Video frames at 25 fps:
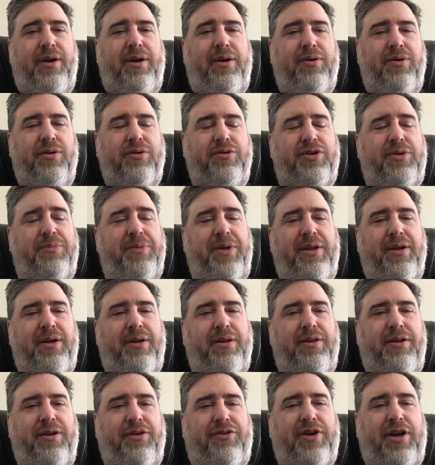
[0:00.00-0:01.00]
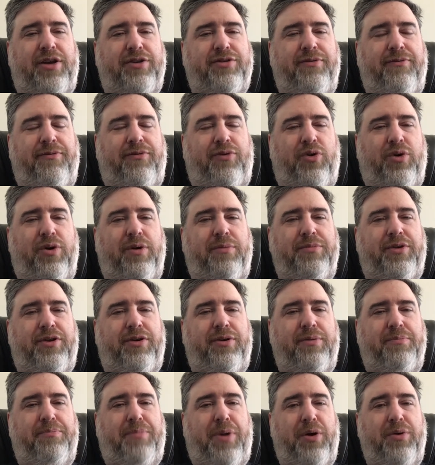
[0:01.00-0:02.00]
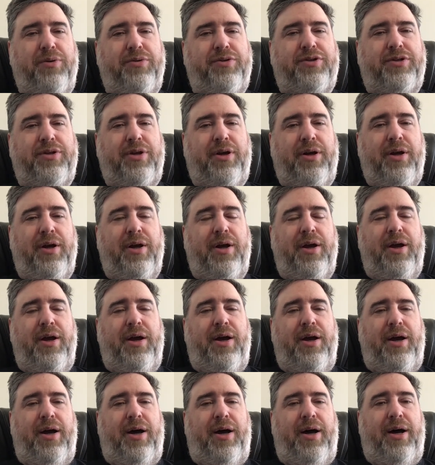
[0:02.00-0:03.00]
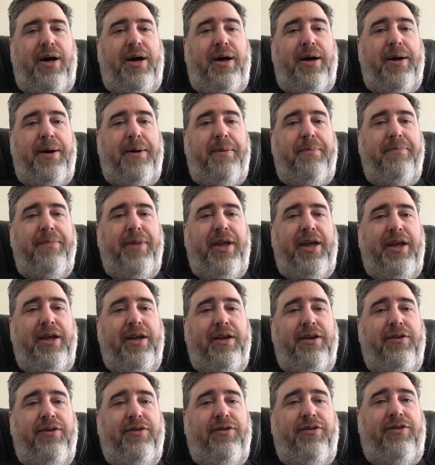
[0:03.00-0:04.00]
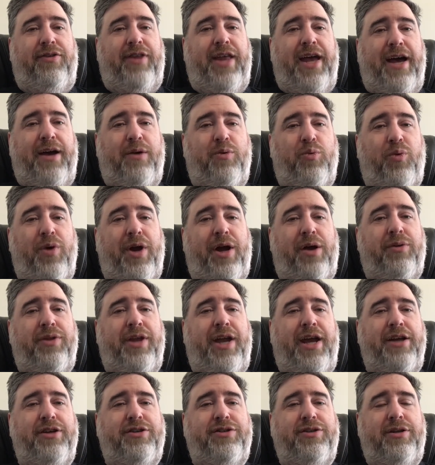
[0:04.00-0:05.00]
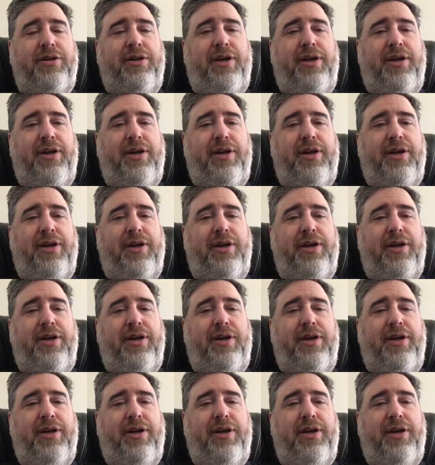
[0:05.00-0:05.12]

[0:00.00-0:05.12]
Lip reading: or excuse me, the discussion forums post, is that Rail Nation